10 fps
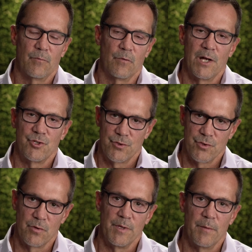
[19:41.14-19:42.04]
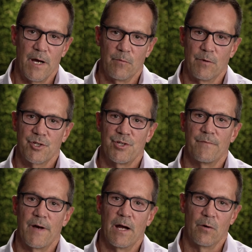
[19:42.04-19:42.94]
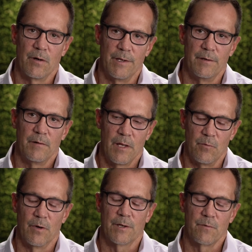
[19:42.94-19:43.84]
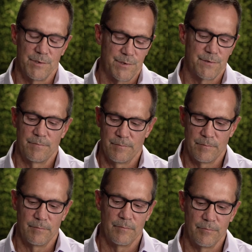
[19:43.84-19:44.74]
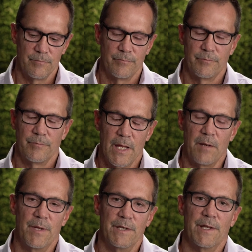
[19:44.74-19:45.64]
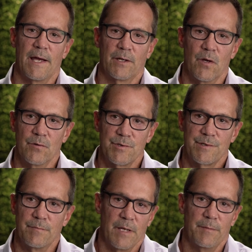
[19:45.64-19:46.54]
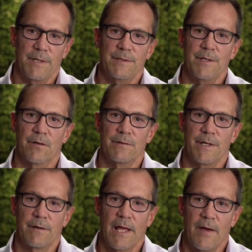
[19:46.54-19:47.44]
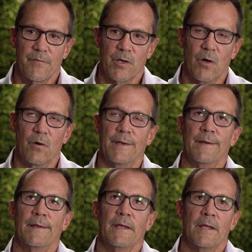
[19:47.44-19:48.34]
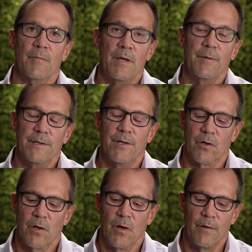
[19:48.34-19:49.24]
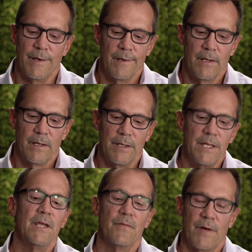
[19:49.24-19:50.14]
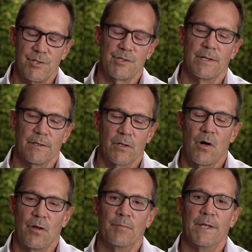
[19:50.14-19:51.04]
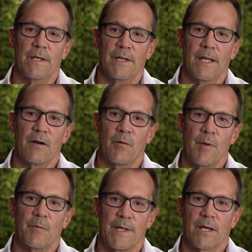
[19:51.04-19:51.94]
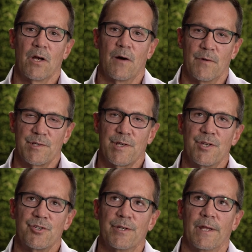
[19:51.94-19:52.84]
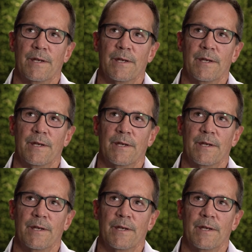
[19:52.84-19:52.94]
Roger told me about Rick Schiffauer, and Rick had been diagnosed maybe year and a half ago, and maybe a year ago, and he eventually called me, and I remember that conversation.